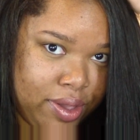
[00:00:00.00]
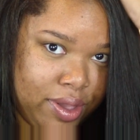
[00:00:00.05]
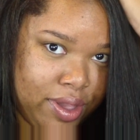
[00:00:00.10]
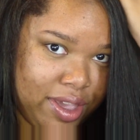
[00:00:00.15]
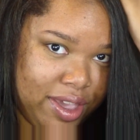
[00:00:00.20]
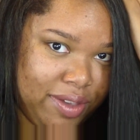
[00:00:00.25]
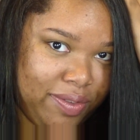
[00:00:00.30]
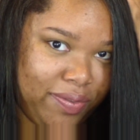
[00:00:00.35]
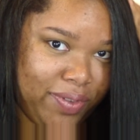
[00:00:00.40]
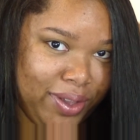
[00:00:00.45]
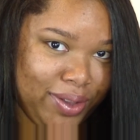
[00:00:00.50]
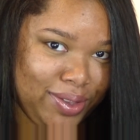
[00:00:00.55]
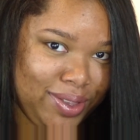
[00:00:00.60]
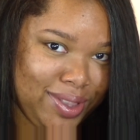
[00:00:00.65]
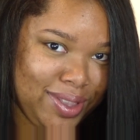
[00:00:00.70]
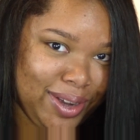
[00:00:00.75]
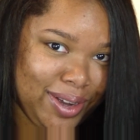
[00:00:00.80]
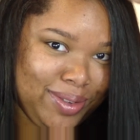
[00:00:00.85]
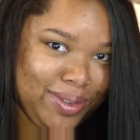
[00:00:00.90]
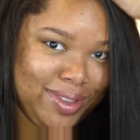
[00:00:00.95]
it feels
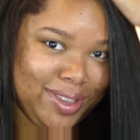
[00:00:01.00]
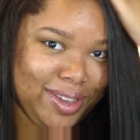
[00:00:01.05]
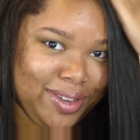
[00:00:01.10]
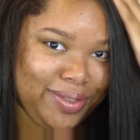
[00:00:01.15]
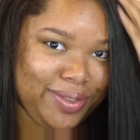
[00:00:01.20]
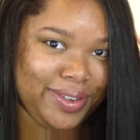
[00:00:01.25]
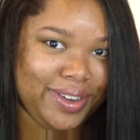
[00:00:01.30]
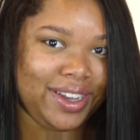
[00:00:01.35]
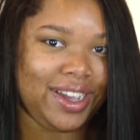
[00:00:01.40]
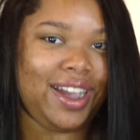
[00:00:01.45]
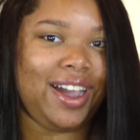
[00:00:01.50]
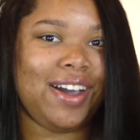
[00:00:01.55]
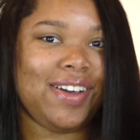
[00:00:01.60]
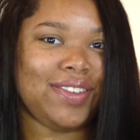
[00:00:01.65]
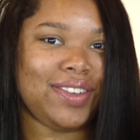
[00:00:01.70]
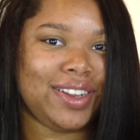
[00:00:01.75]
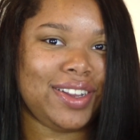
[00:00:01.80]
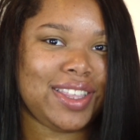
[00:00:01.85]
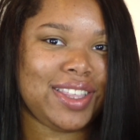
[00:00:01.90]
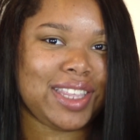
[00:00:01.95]
so different
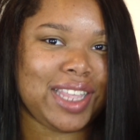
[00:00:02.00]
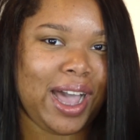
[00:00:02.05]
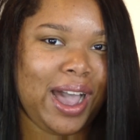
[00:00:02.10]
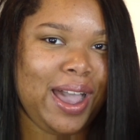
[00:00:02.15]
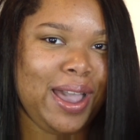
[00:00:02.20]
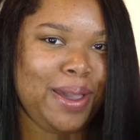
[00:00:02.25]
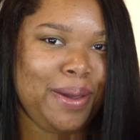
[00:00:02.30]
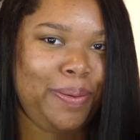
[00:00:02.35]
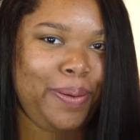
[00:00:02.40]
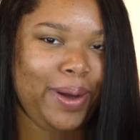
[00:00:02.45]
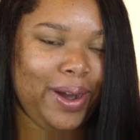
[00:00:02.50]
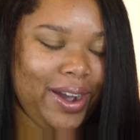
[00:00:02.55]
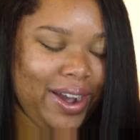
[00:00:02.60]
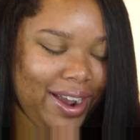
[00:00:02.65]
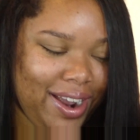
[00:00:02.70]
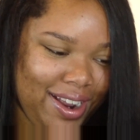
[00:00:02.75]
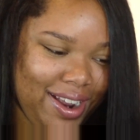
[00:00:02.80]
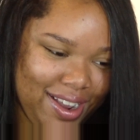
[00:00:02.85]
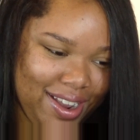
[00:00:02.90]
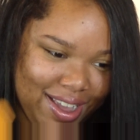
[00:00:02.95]
having a side
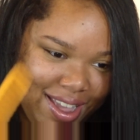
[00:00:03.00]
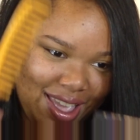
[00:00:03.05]
part.